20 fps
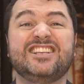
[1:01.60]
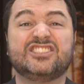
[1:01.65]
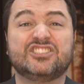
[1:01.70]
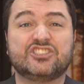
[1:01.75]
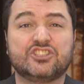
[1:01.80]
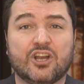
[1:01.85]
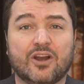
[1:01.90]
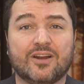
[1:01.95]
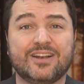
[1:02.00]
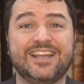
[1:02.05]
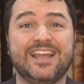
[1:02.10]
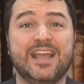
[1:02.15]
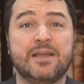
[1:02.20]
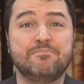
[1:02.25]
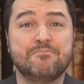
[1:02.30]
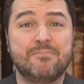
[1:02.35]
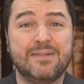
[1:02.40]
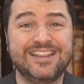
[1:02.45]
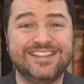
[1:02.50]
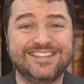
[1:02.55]
starting
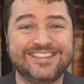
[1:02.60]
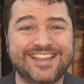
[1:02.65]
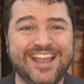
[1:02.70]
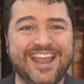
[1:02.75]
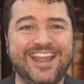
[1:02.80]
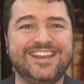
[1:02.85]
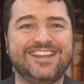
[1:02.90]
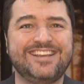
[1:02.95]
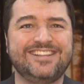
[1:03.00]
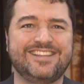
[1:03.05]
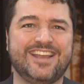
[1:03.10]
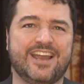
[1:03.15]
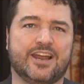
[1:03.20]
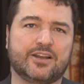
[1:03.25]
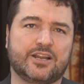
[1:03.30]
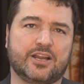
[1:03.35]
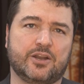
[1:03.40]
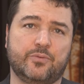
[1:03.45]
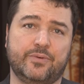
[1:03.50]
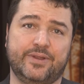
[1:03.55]
and maintaining their
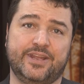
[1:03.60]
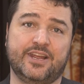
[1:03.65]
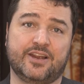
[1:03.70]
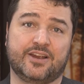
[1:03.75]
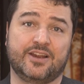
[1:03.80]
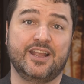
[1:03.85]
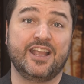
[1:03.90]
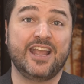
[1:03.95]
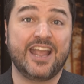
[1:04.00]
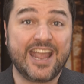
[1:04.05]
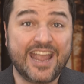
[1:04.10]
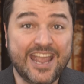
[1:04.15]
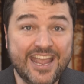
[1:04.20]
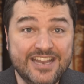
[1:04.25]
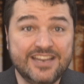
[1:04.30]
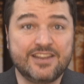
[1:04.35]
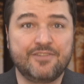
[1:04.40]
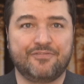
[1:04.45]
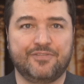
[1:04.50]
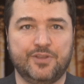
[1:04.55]
career
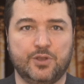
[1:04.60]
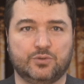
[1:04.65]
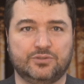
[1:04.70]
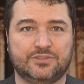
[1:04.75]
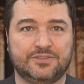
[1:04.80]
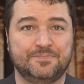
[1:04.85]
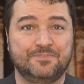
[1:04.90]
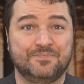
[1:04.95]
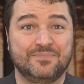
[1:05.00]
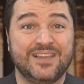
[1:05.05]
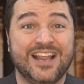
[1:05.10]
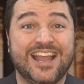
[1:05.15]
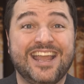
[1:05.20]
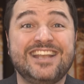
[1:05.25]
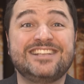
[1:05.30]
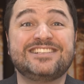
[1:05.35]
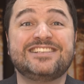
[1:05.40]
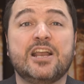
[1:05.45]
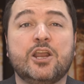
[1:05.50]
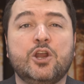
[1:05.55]
in the field.
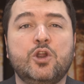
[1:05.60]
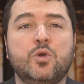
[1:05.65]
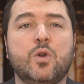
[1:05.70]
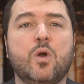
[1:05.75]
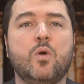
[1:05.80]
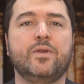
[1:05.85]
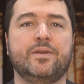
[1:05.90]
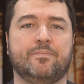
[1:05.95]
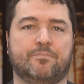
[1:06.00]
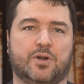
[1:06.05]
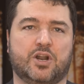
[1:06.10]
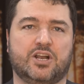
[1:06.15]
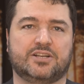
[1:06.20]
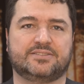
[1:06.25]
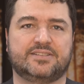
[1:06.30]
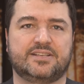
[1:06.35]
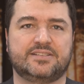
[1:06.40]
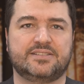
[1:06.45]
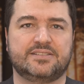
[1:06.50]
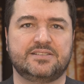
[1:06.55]
It's a growing
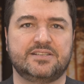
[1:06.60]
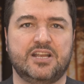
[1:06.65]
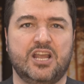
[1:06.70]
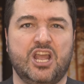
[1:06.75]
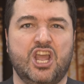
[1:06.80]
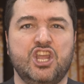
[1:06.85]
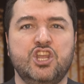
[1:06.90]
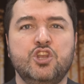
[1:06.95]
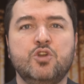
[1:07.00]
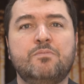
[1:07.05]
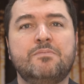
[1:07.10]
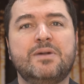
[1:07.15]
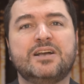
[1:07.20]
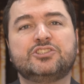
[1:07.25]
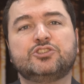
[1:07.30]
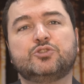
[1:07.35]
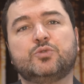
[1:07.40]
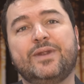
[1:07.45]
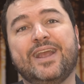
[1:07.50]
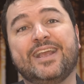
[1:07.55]
process. You
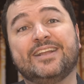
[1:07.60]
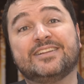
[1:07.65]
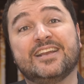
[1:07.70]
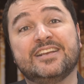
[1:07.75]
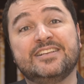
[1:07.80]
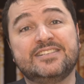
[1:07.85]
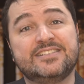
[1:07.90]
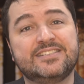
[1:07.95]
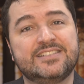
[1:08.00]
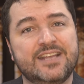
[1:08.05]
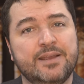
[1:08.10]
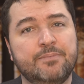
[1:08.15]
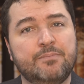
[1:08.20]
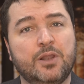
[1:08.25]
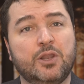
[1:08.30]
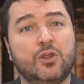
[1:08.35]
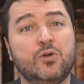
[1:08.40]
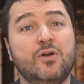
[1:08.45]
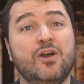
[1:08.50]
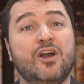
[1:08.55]
must create a
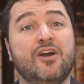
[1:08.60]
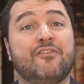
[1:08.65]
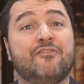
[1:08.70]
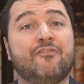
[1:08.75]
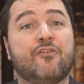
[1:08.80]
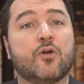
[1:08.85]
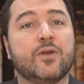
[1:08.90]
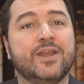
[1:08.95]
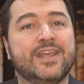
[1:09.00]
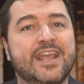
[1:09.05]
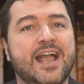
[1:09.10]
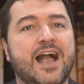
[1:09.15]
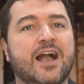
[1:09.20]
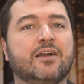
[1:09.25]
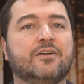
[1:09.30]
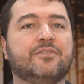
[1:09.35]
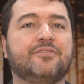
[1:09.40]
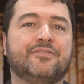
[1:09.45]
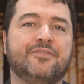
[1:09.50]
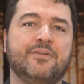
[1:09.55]
stimulus for
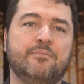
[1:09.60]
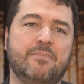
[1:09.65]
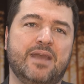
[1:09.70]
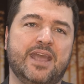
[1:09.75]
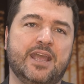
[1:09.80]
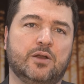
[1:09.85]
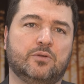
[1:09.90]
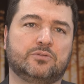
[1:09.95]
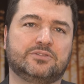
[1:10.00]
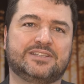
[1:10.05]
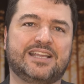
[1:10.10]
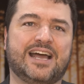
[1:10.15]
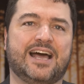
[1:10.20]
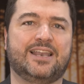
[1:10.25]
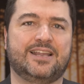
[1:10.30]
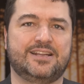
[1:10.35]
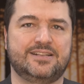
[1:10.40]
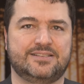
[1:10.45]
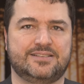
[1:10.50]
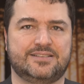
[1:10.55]
young female
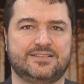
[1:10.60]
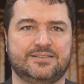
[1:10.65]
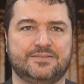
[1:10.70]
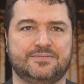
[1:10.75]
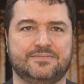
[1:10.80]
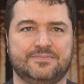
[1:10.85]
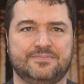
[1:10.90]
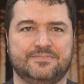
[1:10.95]
talents.